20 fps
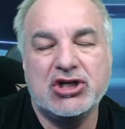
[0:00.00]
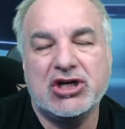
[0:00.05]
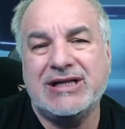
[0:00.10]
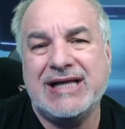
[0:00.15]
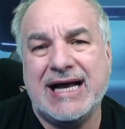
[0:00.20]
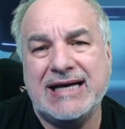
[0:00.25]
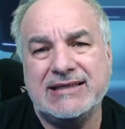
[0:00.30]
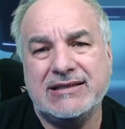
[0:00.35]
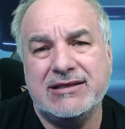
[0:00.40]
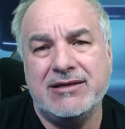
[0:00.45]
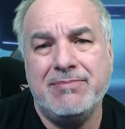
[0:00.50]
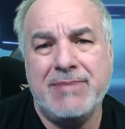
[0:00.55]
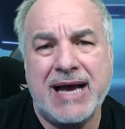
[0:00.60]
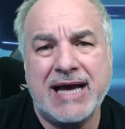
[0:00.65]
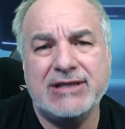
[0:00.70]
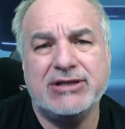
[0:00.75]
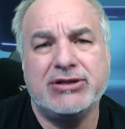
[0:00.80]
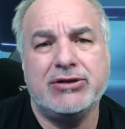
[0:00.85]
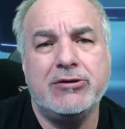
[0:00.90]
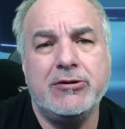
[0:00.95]
class and
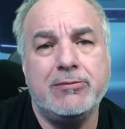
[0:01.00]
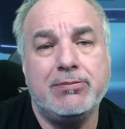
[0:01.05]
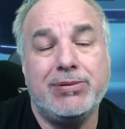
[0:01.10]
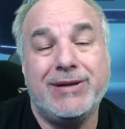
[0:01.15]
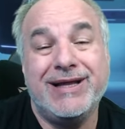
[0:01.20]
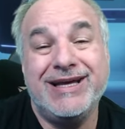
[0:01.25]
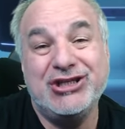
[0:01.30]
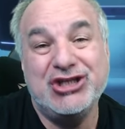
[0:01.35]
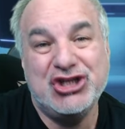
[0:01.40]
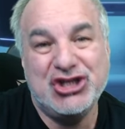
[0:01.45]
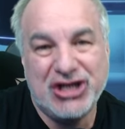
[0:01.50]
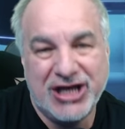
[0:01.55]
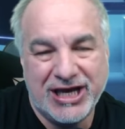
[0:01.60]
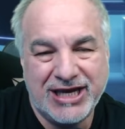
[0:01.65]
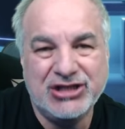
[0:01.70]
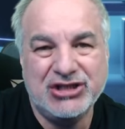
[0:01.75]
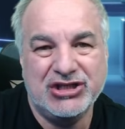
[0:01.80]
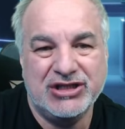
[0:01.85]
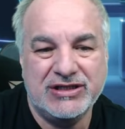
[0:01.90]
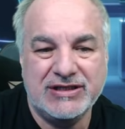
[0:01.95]
master you play,
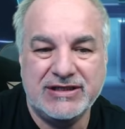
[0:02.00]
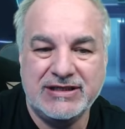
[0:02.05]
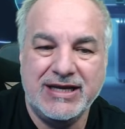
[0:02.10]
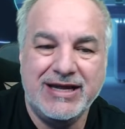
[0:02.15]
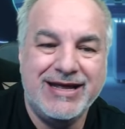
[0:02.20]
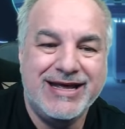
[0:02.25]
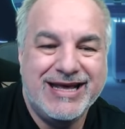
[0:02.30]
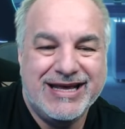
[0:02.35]
changes.